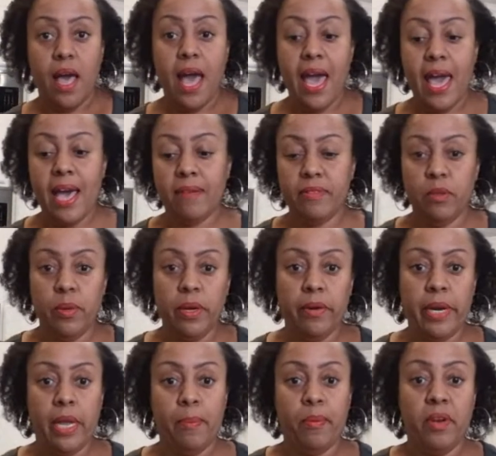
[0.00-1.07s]
have to wear
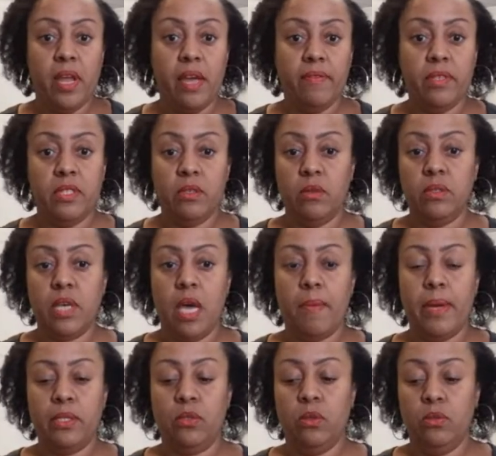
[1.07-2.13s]
an apron every single time.
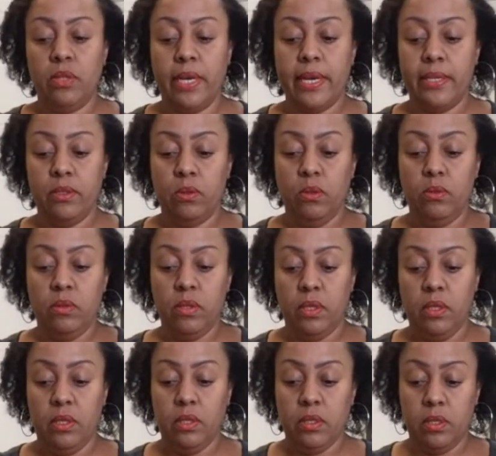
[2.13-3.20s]
I told you that
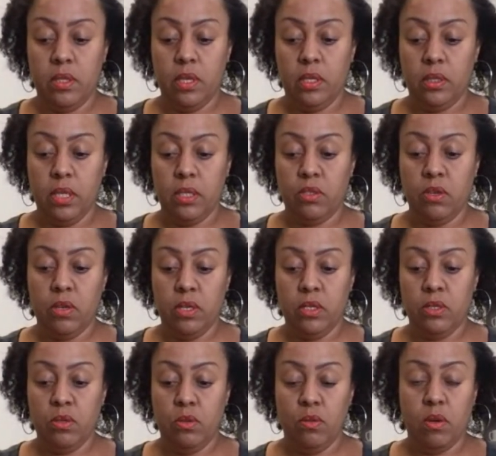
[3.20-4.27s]
these things can turn
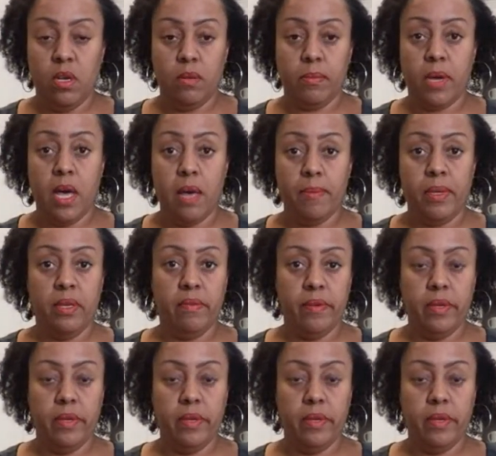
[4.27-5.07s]
into comedy